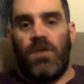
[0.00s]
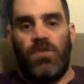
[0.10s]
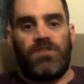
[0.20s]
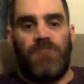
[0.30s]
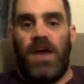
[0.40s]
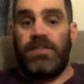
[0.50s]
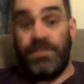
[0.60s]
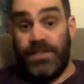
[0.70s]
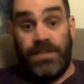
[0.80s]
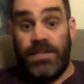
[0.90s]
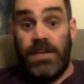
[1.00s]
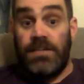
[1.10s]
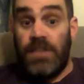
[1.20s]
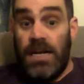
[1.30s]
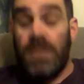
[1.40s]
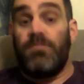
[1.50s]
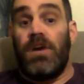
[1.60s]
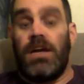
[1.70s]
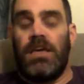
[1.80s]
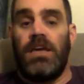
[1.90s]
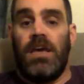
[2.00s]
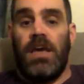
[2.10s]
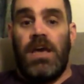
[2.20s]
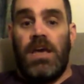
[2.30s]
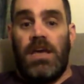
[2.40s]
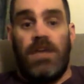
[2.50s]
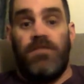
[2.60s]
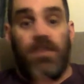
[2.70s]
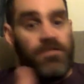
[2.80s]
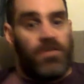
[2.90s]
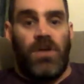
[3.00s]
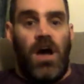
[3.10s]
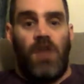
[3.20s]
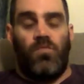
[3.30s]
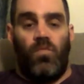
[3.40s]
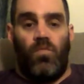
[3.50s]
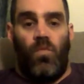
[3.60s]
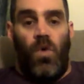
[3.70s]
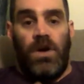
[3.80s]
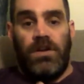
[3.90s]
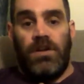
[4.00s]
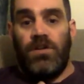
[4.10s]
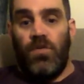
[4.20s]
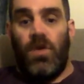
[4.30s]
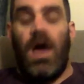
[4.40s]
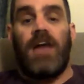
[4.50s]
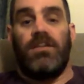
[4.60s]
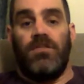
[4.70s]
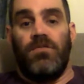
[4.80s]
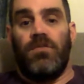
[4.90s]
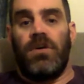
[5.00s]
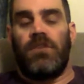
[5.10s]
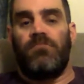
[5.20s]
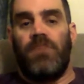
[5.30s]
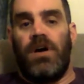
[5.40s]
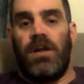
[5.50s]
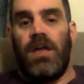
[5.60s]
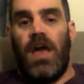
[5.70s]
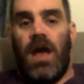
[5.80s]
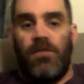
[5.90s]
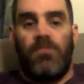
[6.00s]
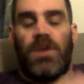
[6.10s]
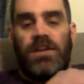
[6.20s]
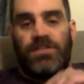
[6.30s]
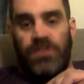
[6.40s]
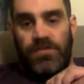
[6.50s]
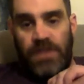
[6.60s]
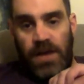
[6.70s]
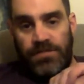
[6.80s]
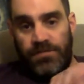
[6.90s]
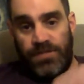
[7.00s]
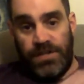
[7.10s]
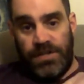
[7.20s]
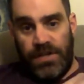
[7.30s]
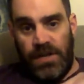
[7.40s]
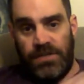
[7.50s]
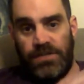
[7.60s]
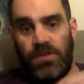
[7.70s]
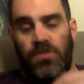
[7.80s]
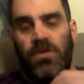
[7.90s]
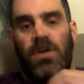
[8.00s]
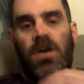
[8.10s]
I wish massive success to anybody, even if you're not wanting to do what I do, but everybody deserves to have some success. So